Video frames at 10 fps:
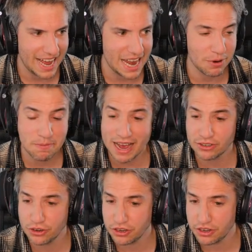Anyway, back
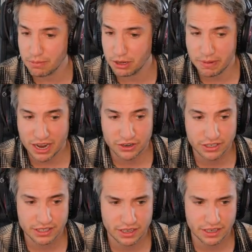to the double
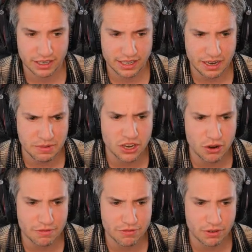patterns. Let me
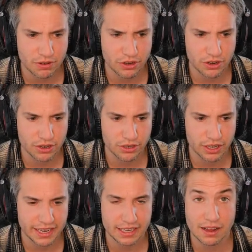know if the
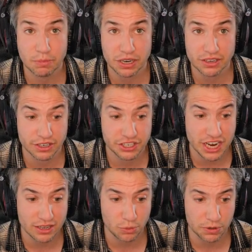link I've put in the
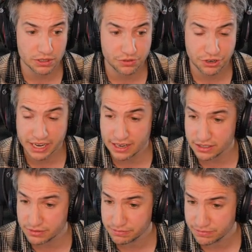chat works for you guys.